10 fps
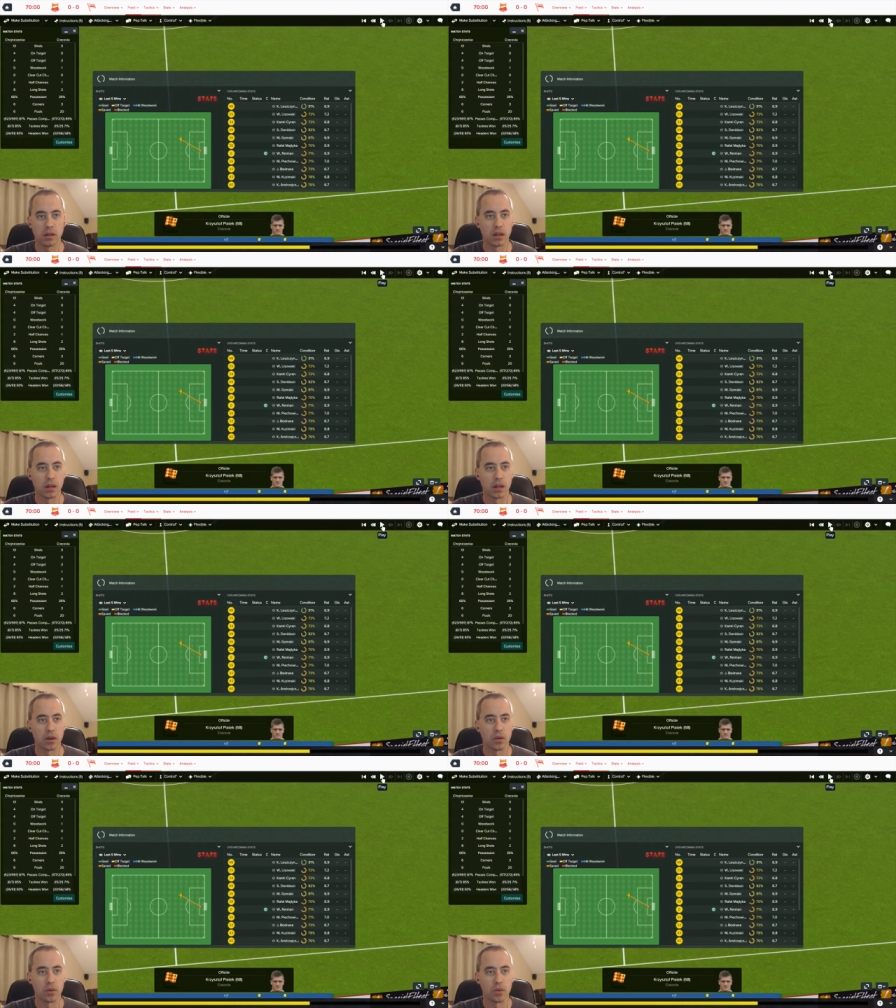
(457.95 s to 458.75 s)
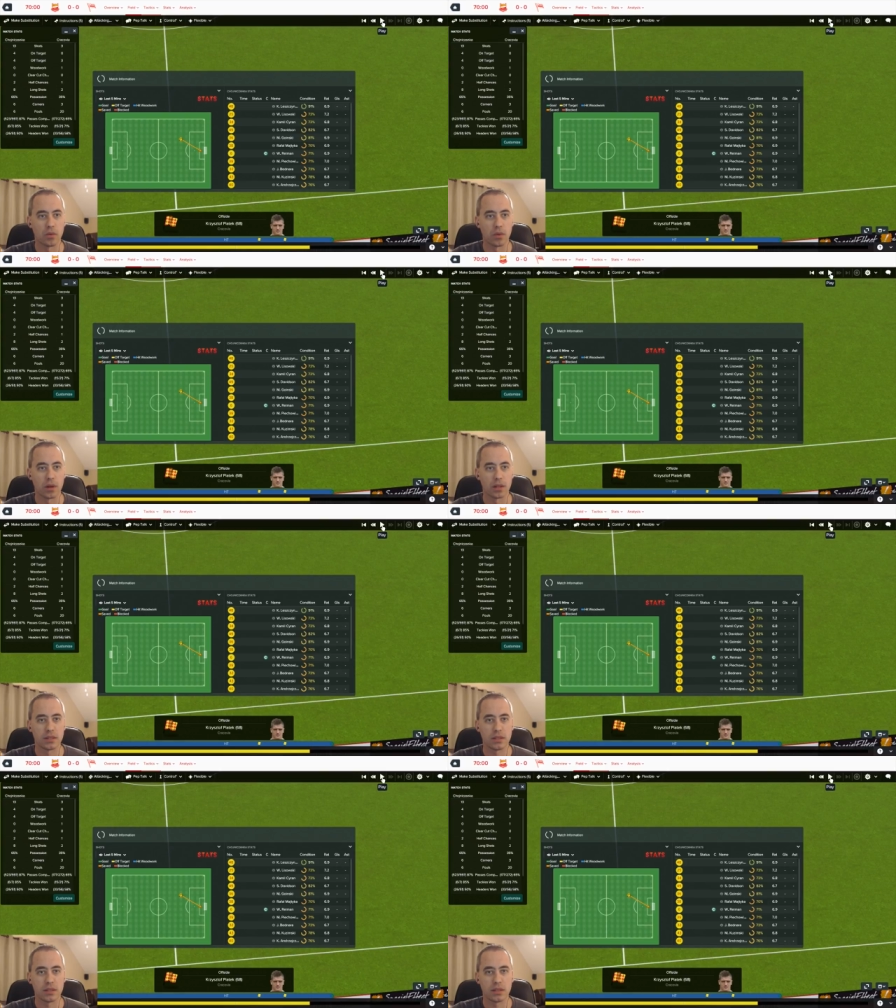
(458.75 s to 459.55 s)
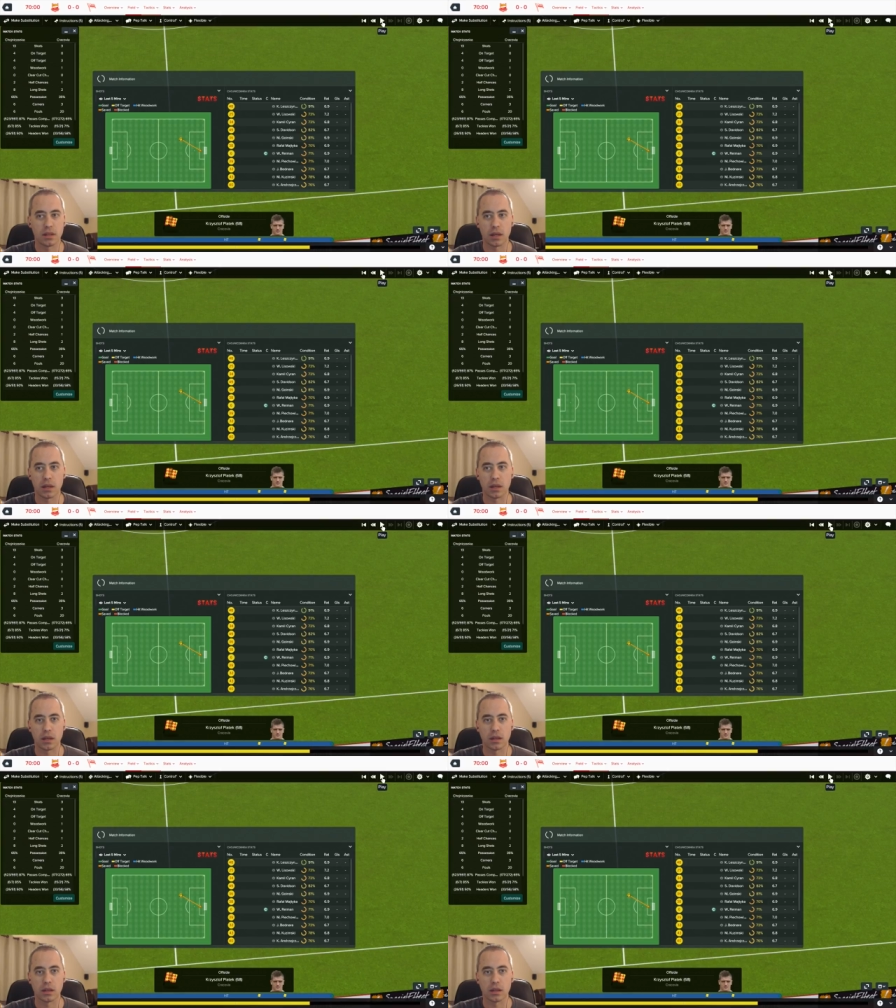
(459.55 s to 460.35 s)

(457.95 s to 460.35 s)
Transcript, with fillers: And go attacking.